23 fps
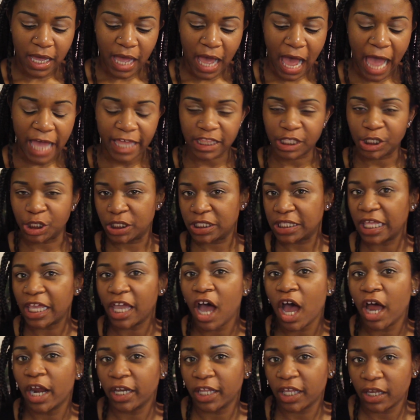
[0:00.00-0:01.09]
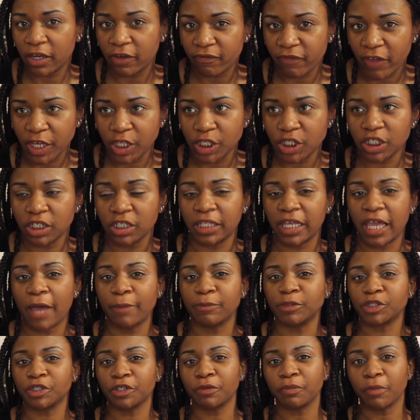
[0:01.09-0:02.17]
I just think unconventionally. I'm
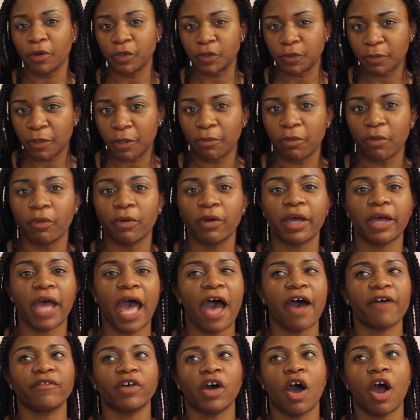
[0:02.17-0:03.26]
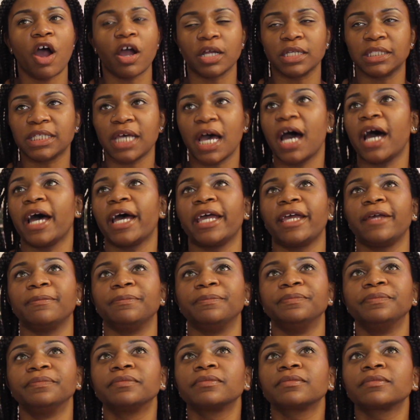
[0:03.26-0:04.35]
sure most people would have a hard
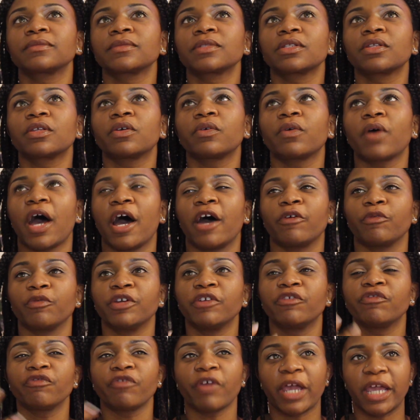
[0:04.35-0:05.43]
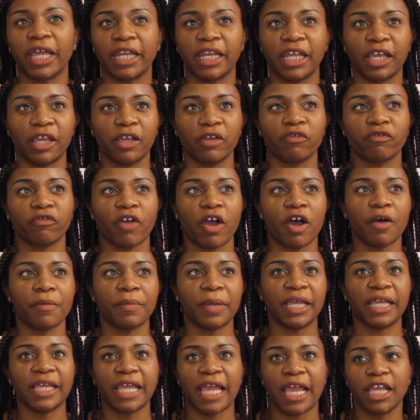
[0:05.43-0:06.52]
time refraining from
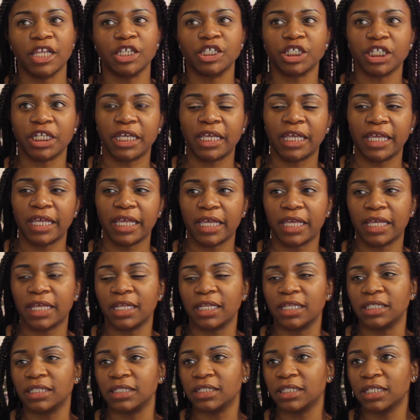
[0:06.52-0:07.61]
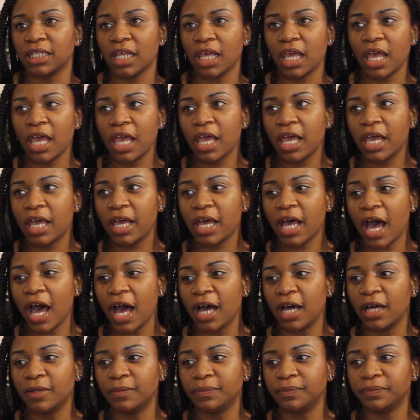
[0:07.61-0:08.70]
engaging in
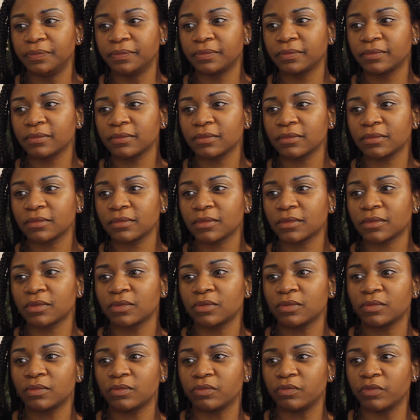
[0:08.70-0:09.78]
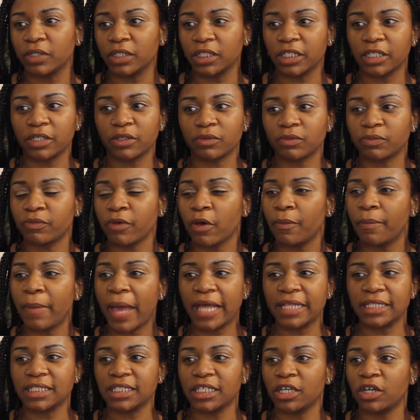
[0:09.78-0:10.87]
um,
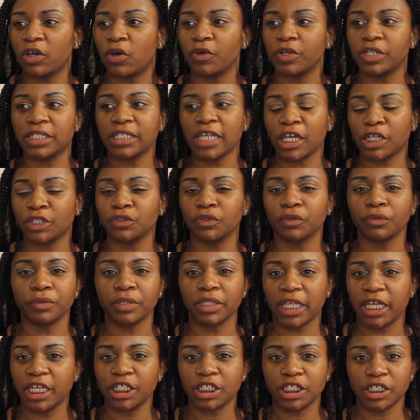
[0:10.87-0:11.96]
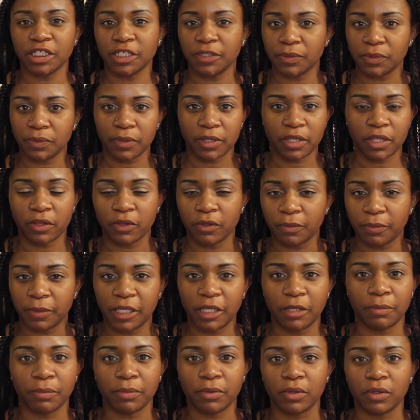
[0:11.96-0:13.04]
romantic or sexual relationships with other
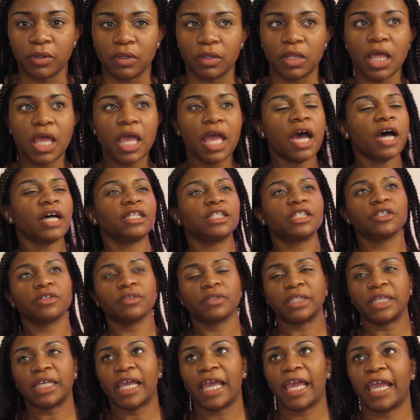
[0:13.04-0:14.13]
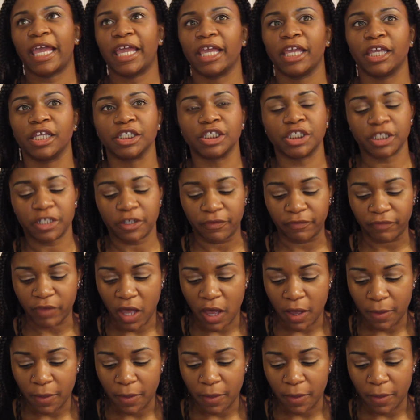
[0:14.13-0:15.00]
people until the age of